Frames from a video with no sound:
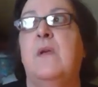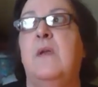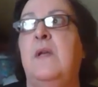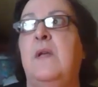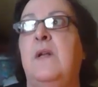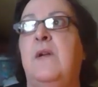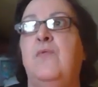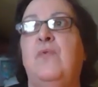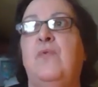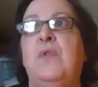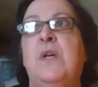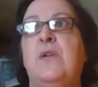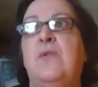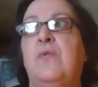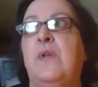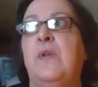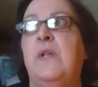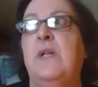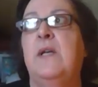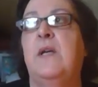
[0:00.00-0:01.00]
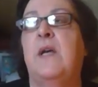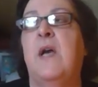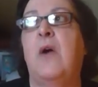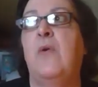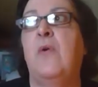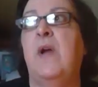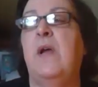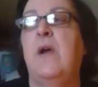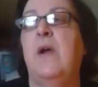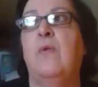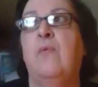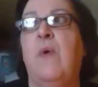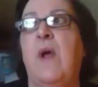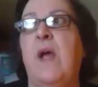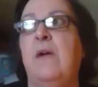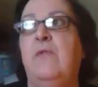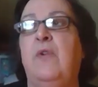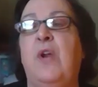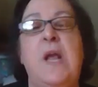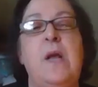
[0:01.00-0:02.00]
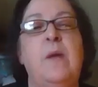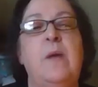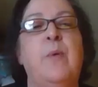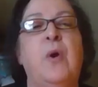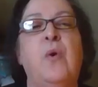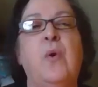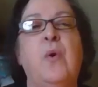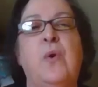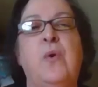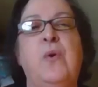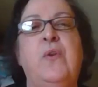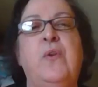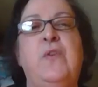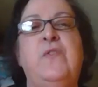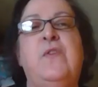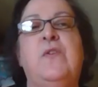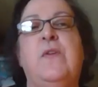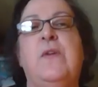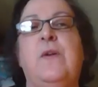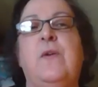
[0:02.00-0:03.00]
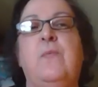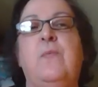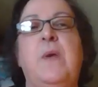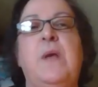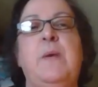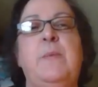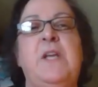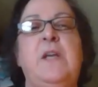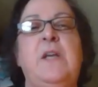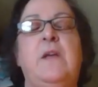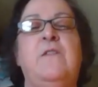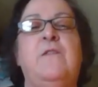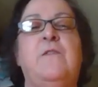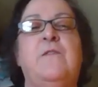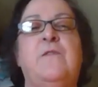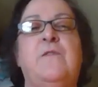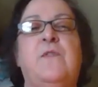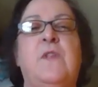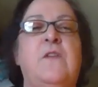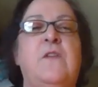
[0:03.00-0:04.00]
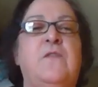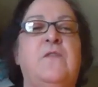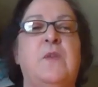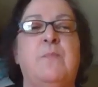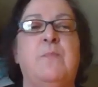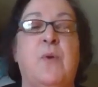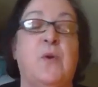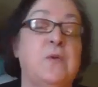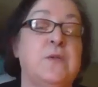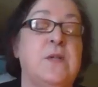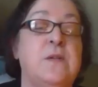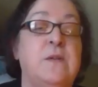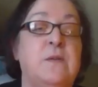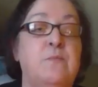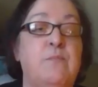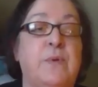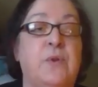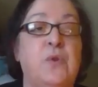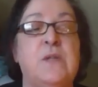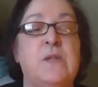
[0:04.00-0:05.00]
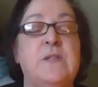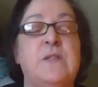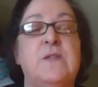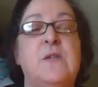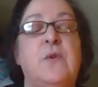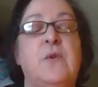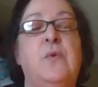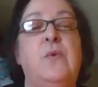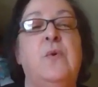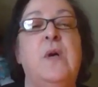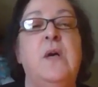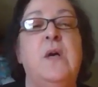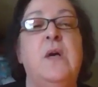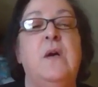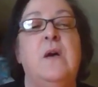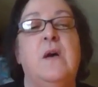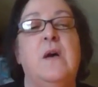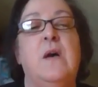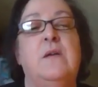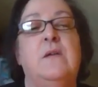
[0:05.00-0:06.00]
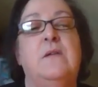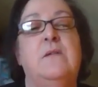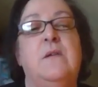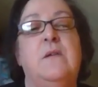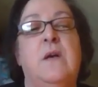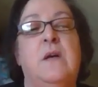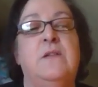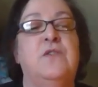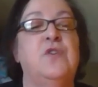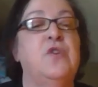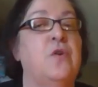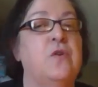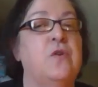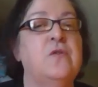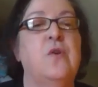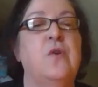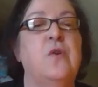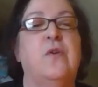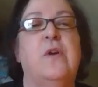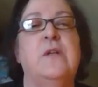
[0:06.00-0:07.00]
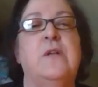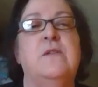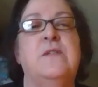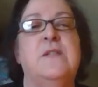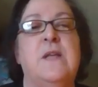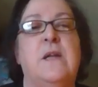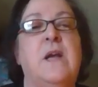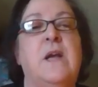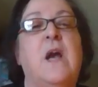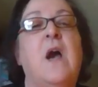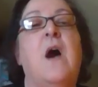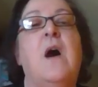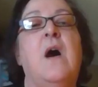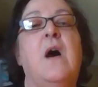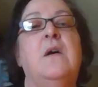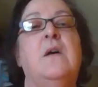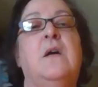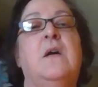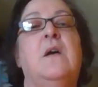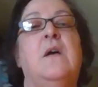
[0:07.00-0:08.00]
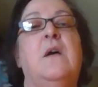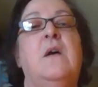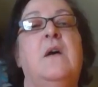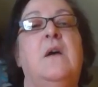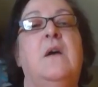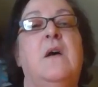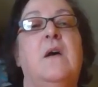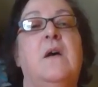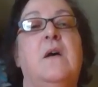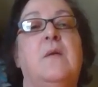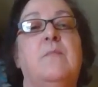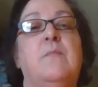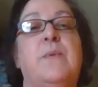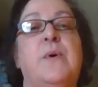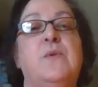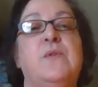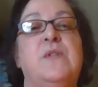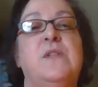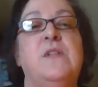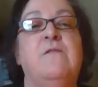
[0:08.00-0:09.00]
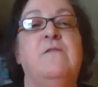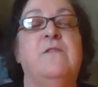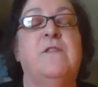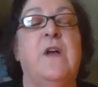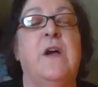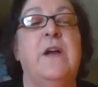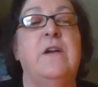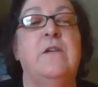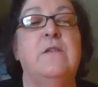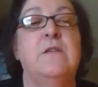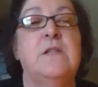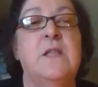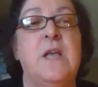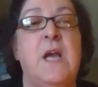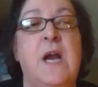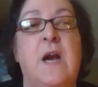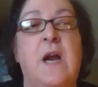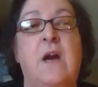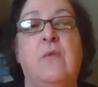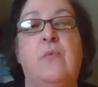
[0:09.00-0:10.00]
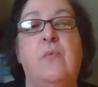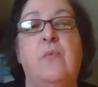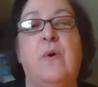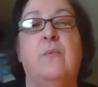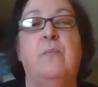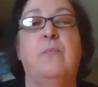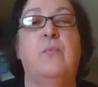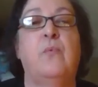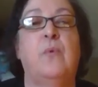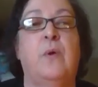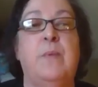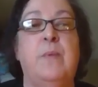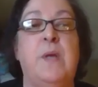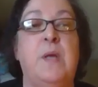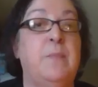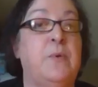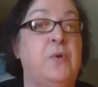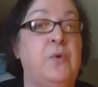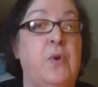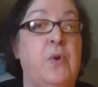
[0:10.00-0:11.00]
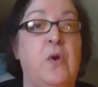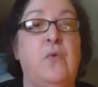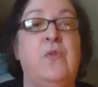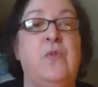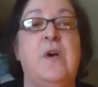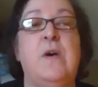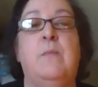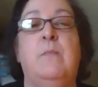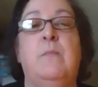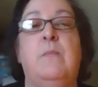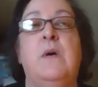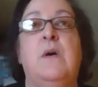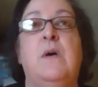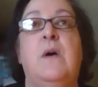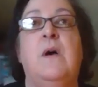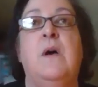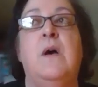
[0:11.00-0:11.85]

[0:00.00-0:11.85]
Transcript: literally going around neighborhoods, maybe if the person belongs to a church or a synagogue, posting flyers there where people know them,